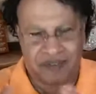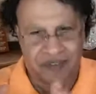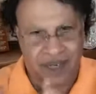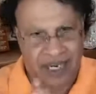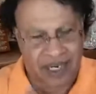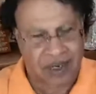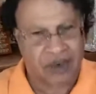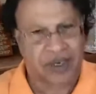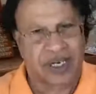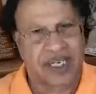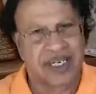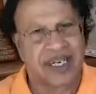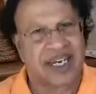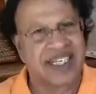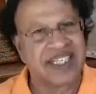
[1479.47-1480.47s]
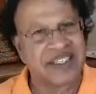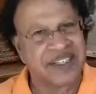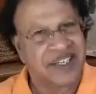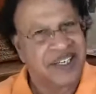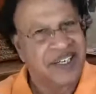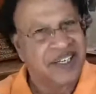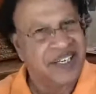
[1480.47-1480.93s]

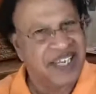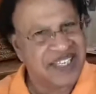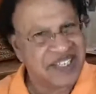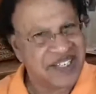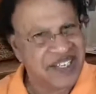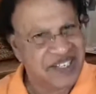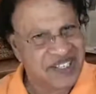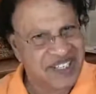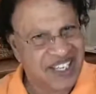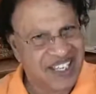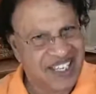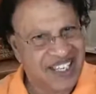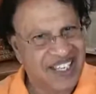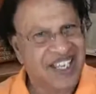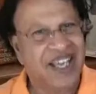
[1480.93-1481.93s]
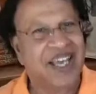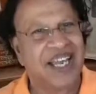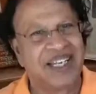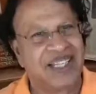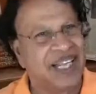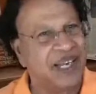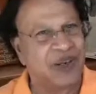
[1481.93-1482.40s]
well-organized SEC,
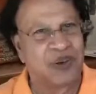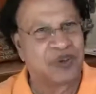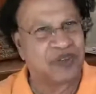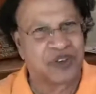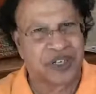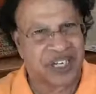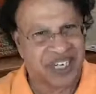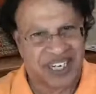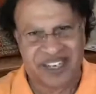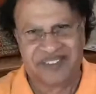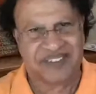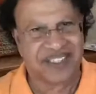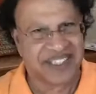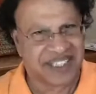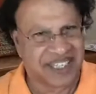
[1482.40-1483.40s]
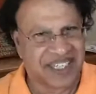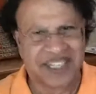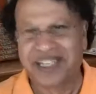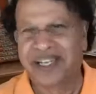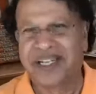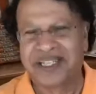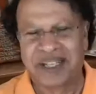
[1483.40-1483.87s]
and they look for everything.
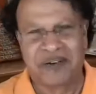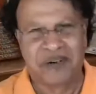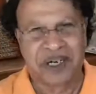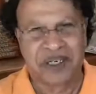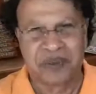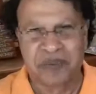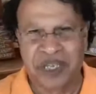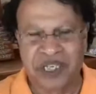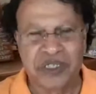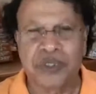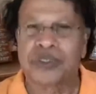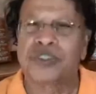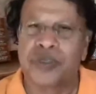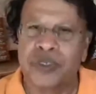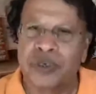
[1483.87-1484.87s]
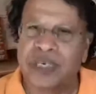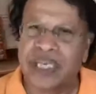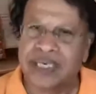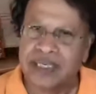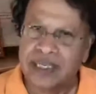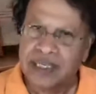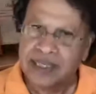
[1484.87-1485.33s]
They want to make sure. So you
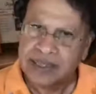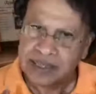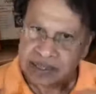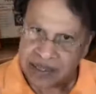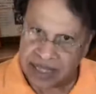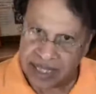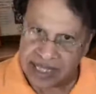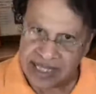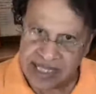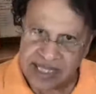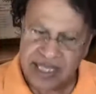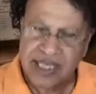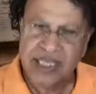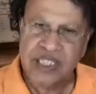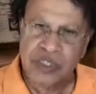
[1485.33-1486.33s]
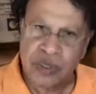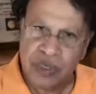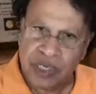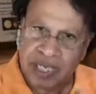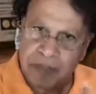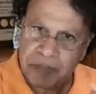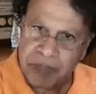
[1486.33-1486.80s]
can trust. So
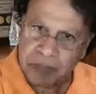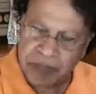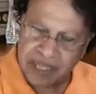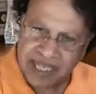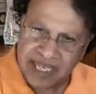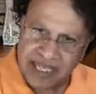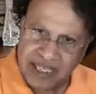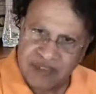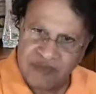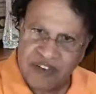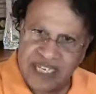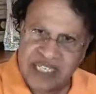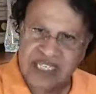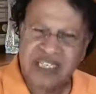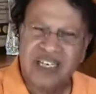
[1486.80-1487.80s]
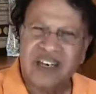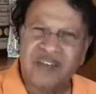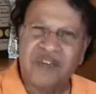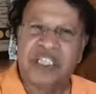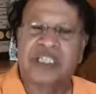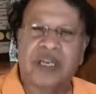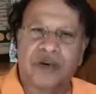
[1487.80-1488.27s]
people can invest
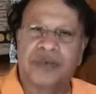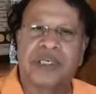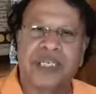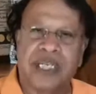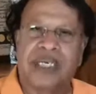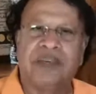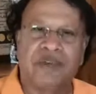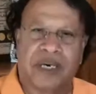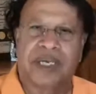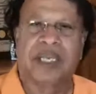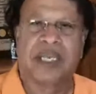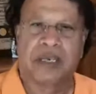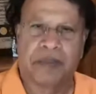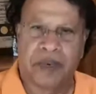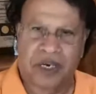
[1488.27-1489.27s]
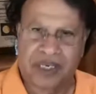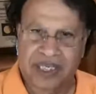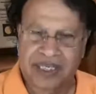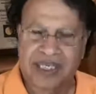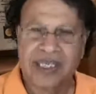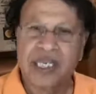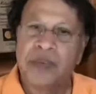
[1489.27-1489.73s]
without really worrying
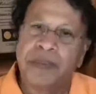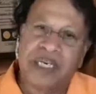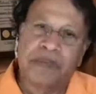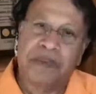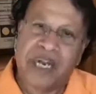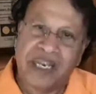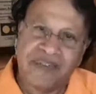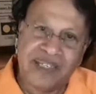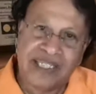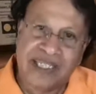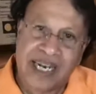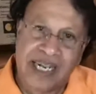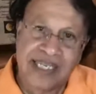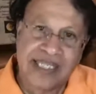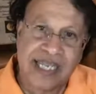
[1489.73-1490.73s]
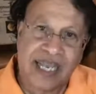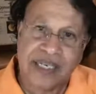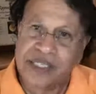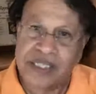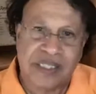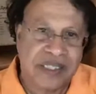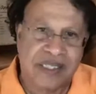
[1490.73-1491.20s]
about. But private
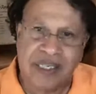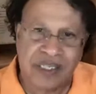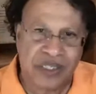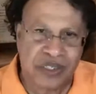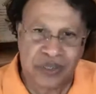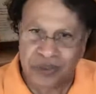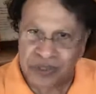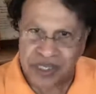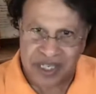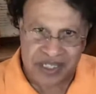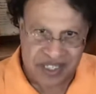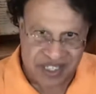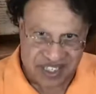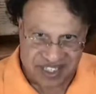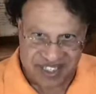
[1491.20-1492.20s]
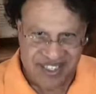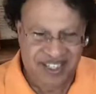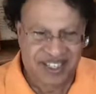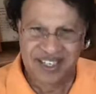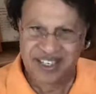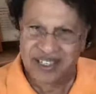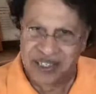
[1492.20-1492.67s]
transactions, there is no such
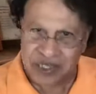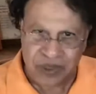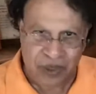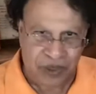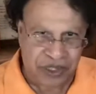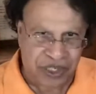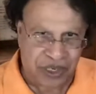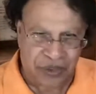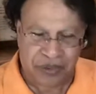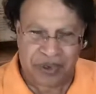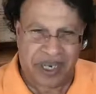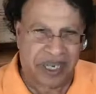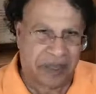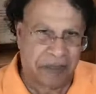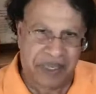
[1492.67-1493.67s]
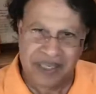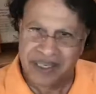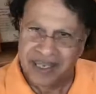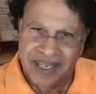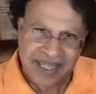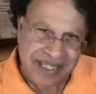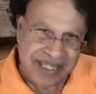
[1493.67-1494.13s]
disclosure requirement.
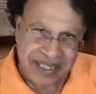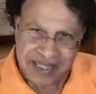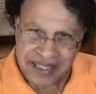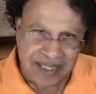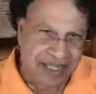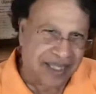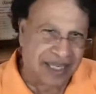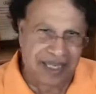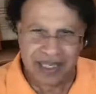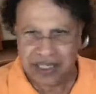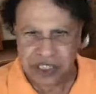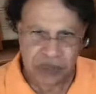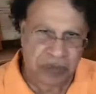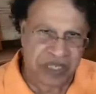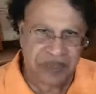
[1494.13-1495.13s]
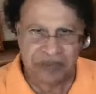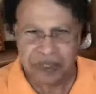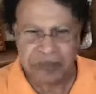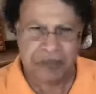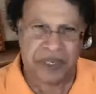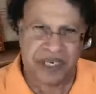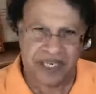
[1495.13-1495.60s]
It's internal, it's
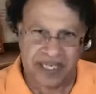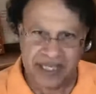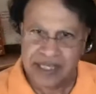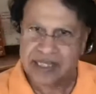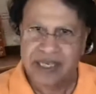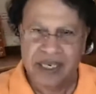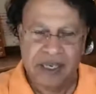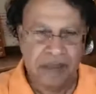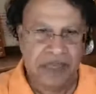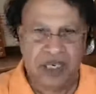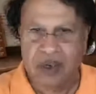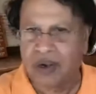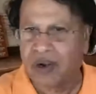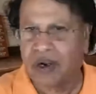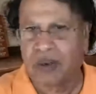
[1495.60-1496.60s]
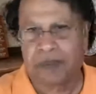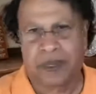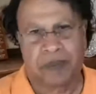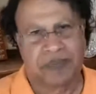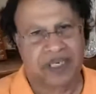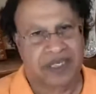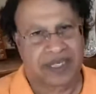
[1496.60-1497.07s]
between parties. But all
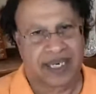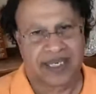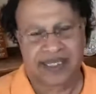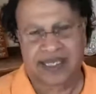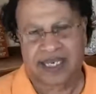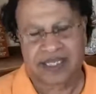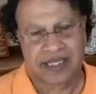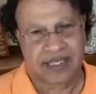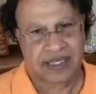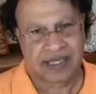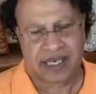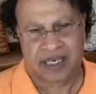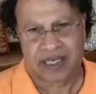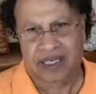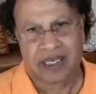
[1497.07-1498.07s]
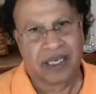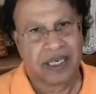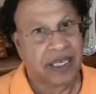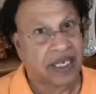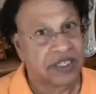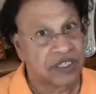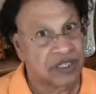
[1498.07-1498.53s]
public transactions are
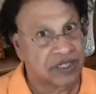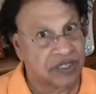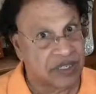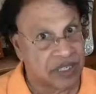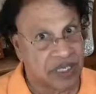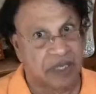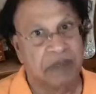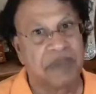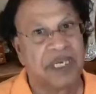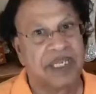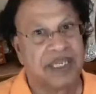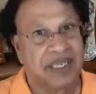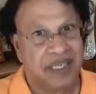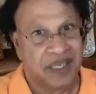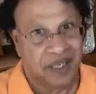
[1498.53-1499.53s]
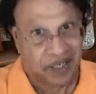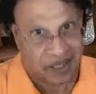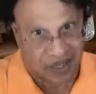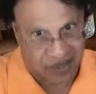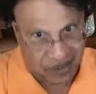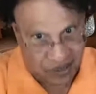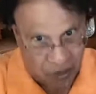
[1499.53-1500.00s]
extremely
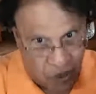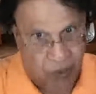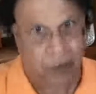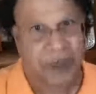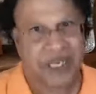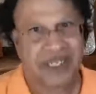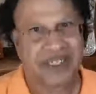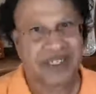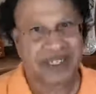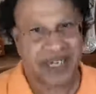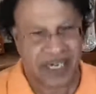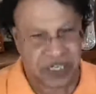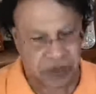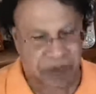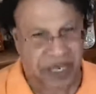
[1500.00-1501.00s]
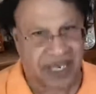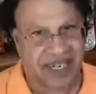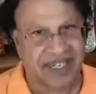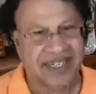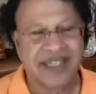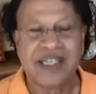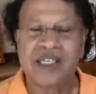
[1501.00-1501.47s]
open,
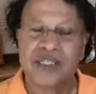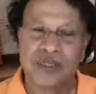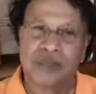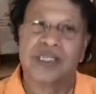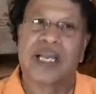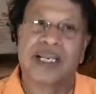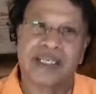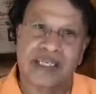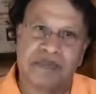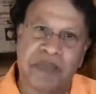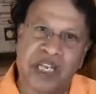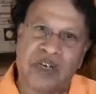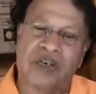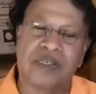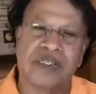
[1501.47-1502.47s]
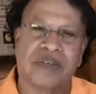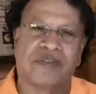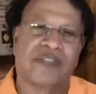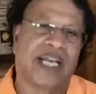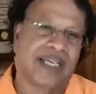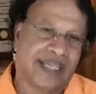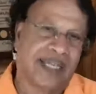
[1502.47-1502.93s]
transparent. So that because
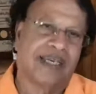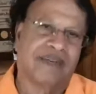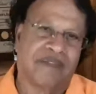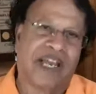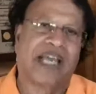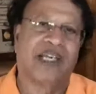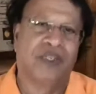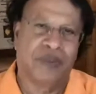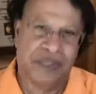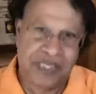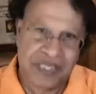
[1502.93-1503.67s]
of that, that value